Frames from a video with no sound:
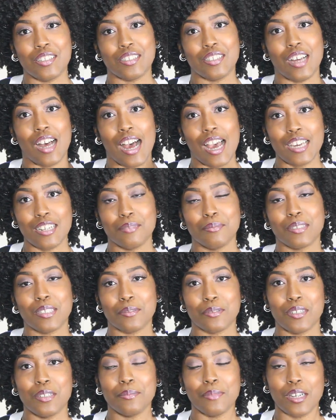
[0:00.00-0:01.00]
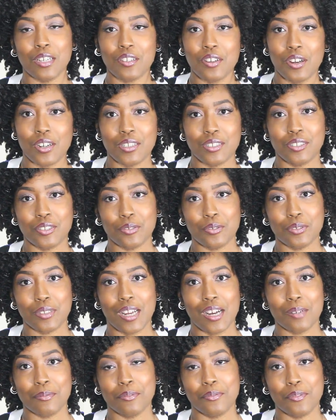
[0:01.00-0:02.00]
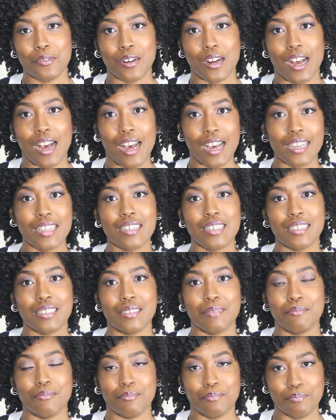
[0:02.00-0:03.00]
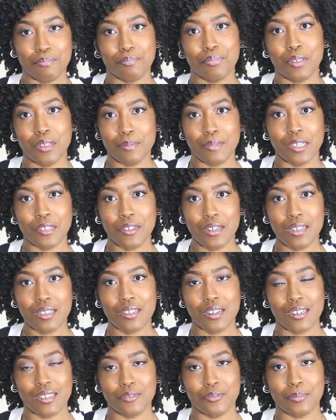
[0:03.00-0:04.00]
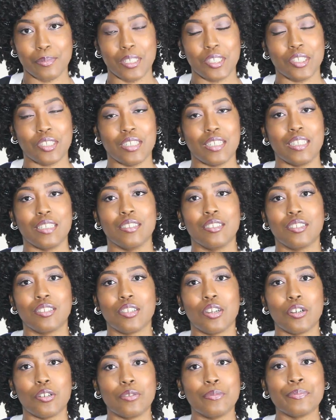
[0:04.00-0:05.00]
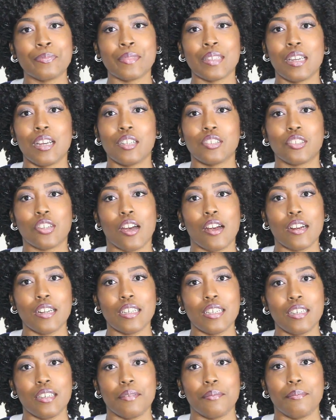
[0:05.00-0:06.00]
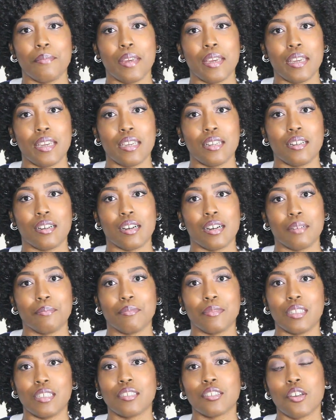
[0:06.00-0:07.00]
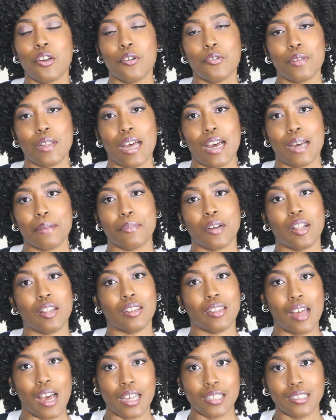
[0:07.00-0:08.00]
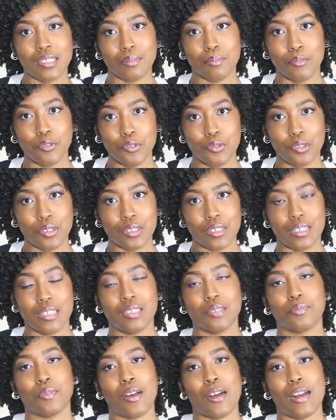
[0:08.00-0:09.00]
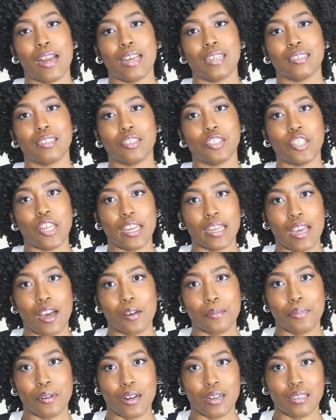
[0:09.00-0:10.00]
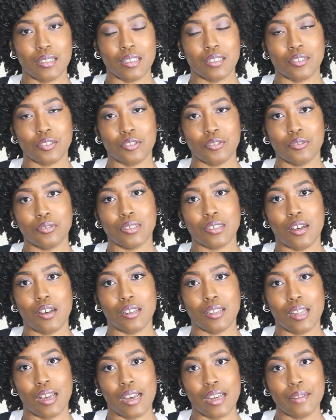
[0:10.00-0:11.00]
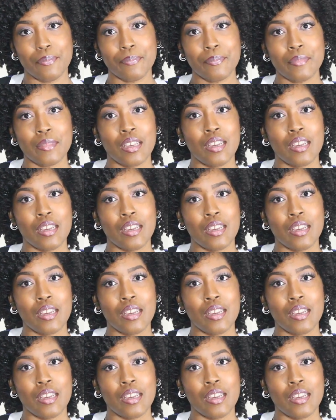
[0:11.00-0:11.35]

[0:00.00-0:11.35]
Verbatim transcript: the items that were in my cart sold out before I could put my credit card information in. So Target made um, this collab a lot smoother as far as the checkout process goes online,